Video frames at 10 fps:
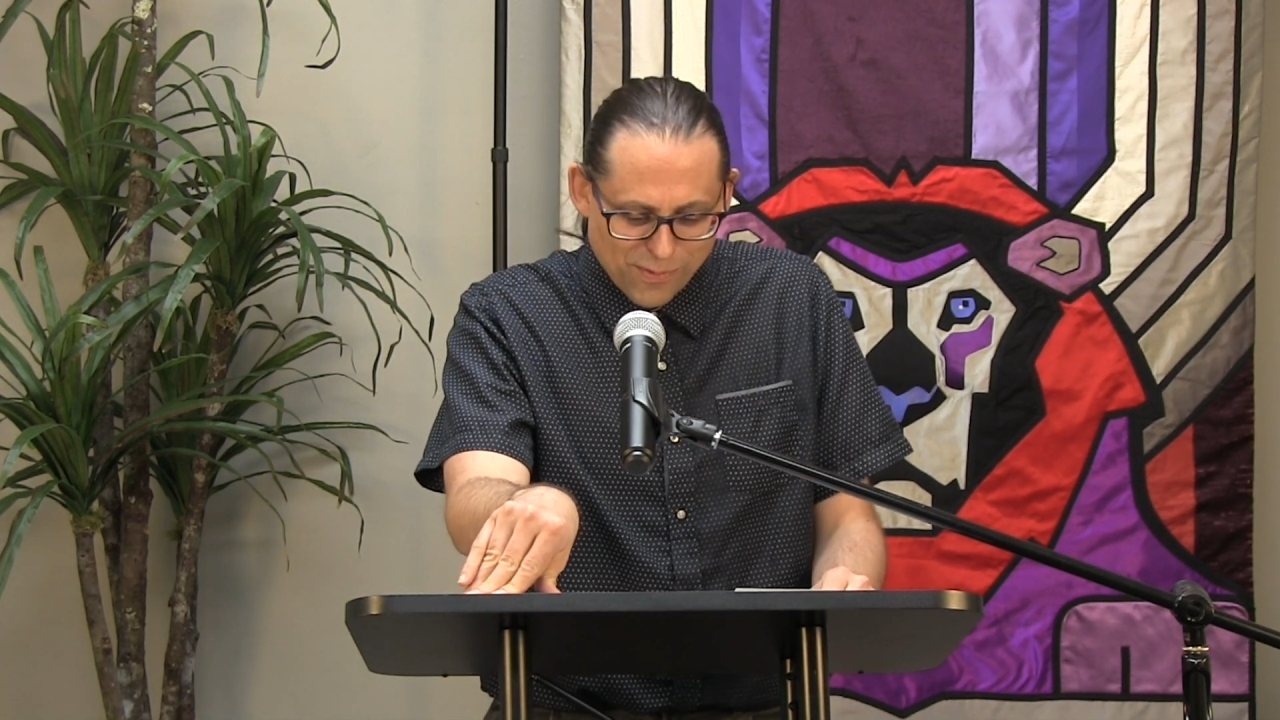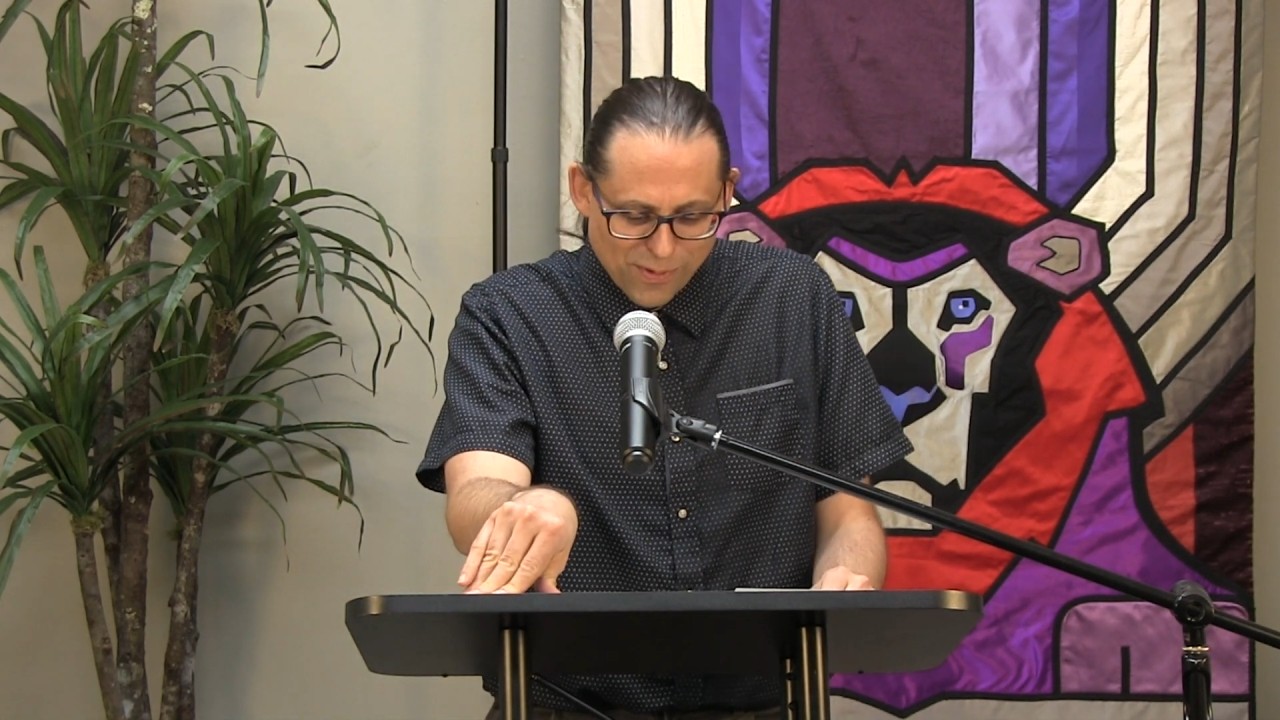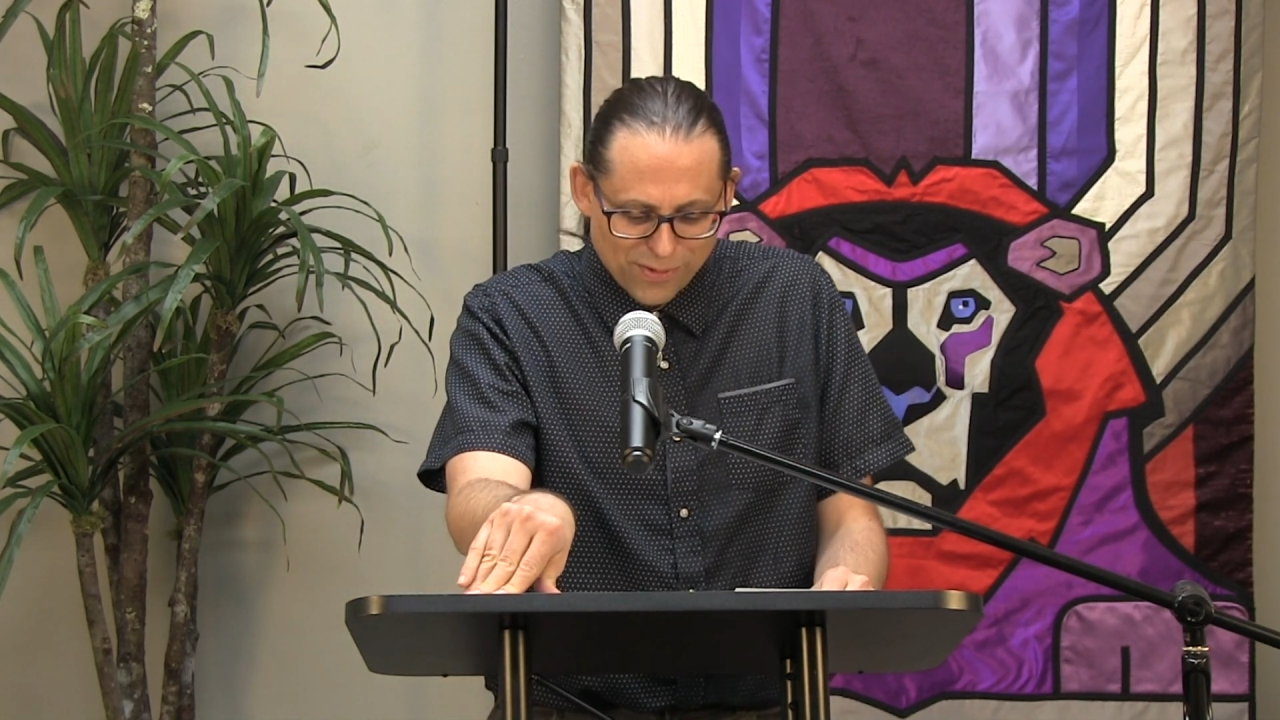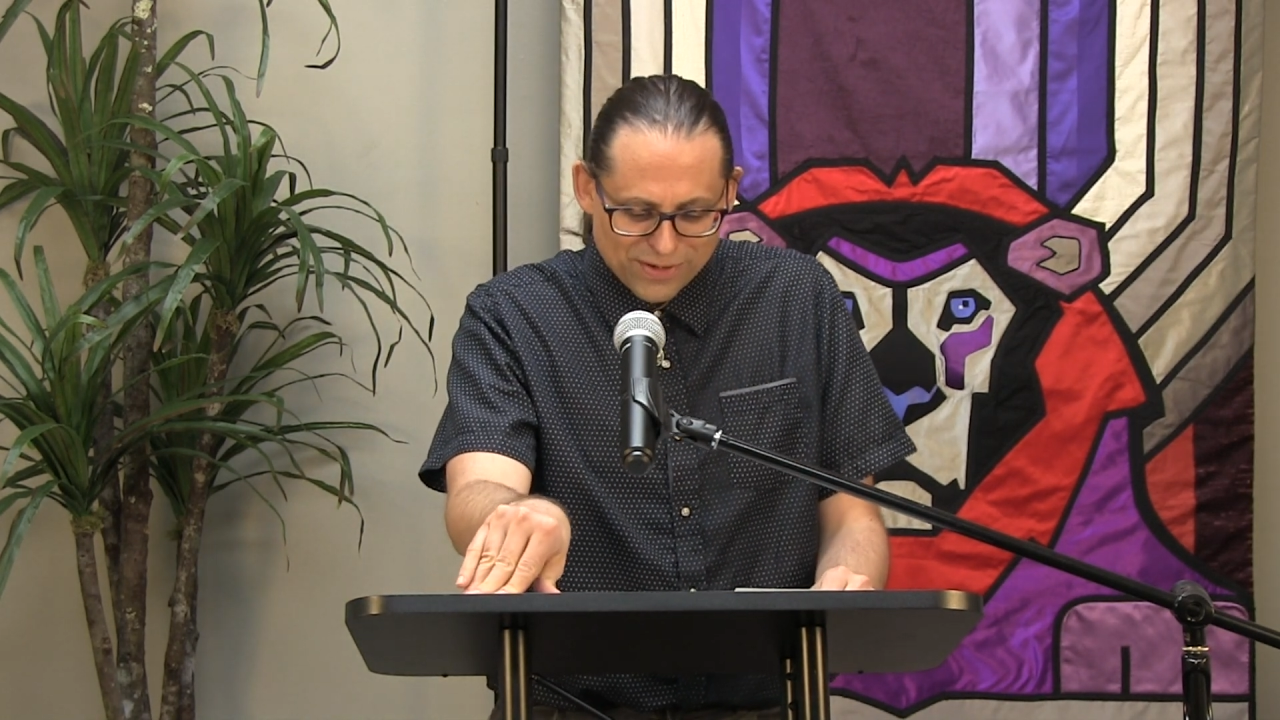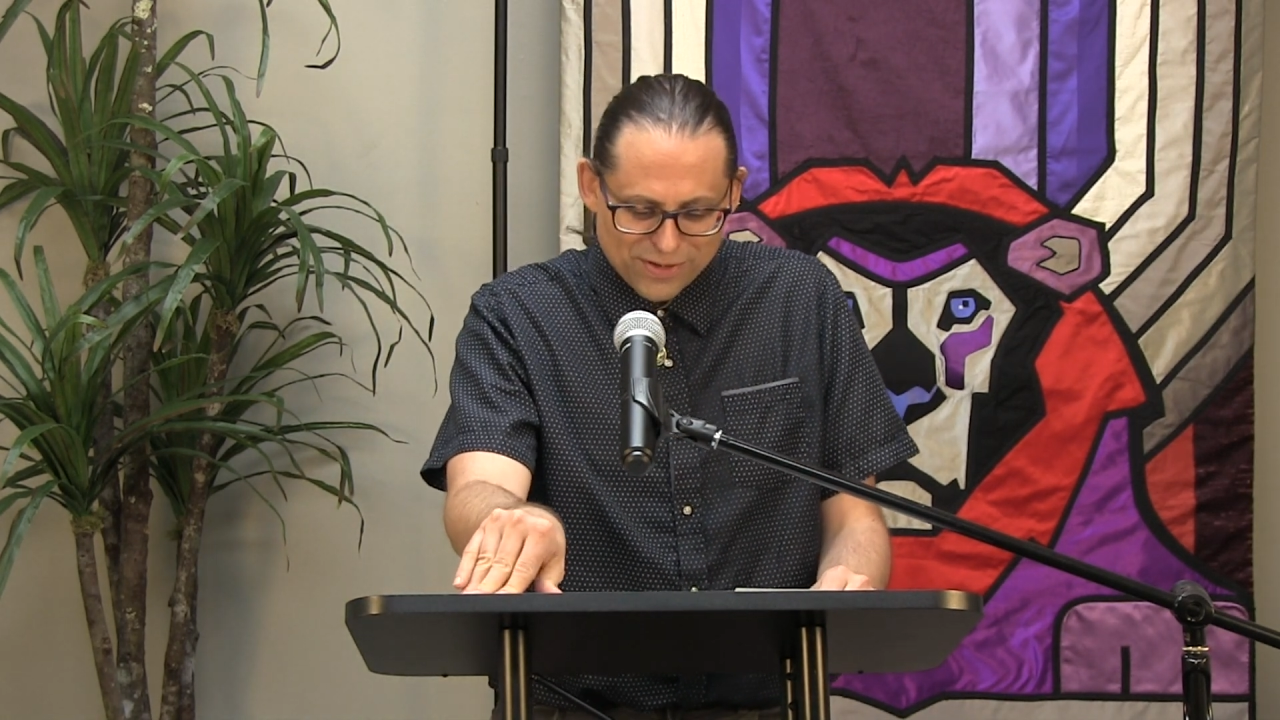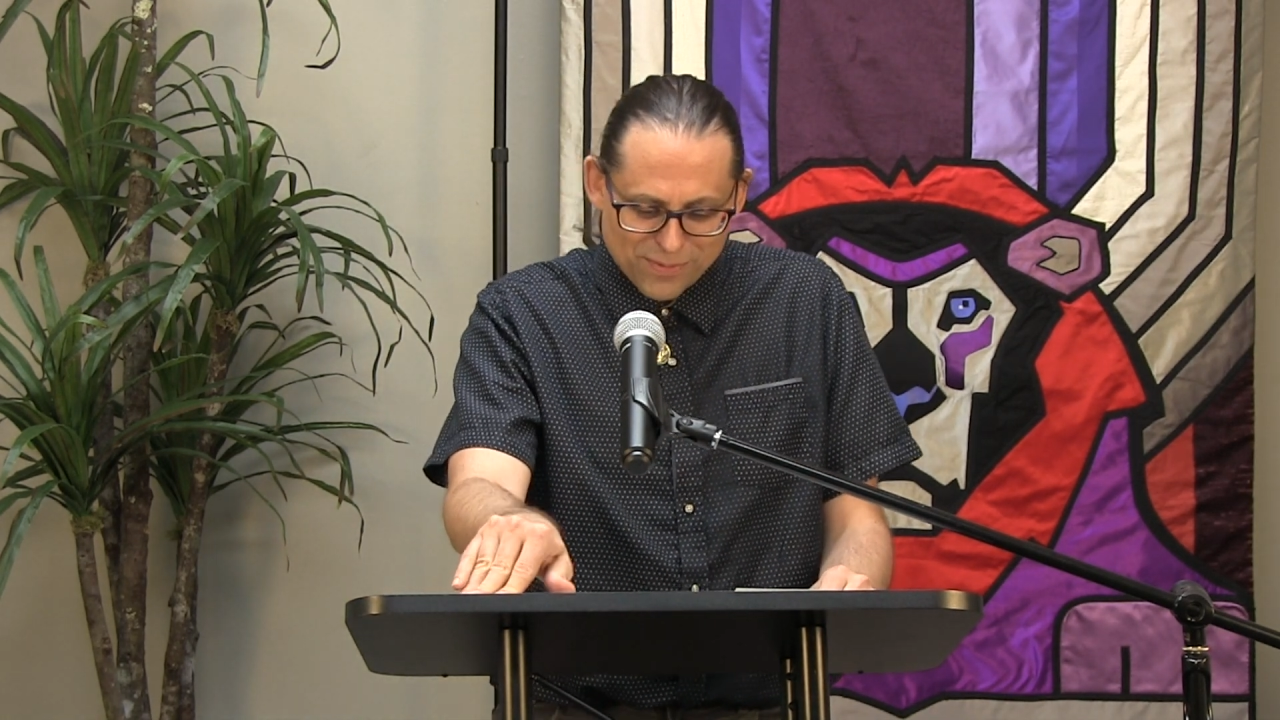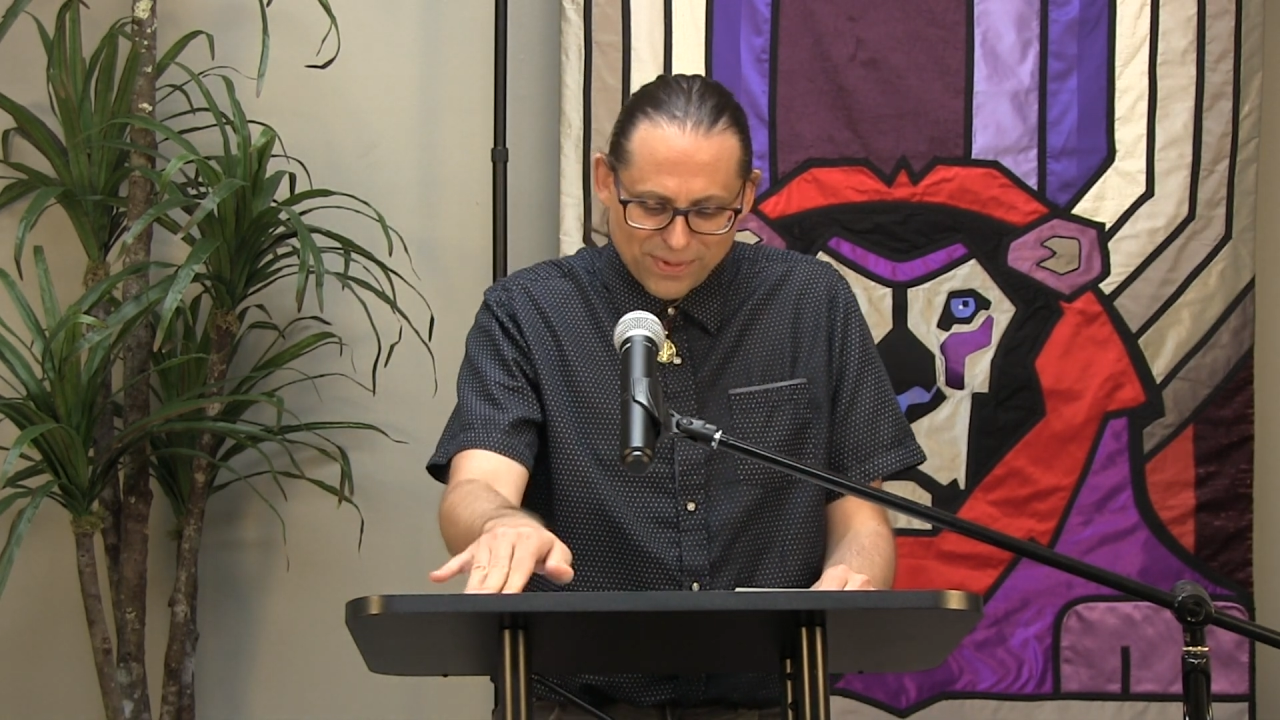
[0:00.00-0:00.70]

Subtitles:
world and your